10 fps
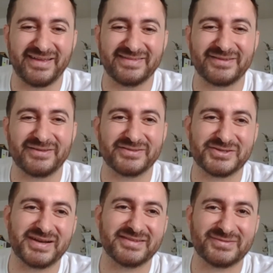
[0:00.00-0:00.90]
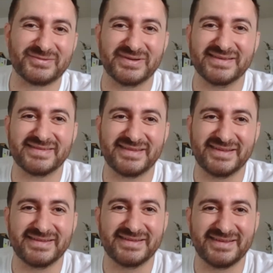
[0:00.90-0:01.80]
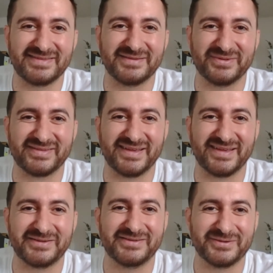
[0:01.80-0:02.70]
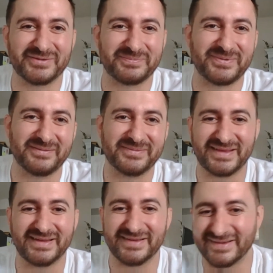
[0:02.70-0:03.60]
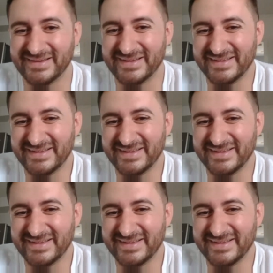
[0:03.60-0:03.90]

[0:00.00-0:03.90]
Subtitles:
and so try to sue us, and it's almost like you're probably gonna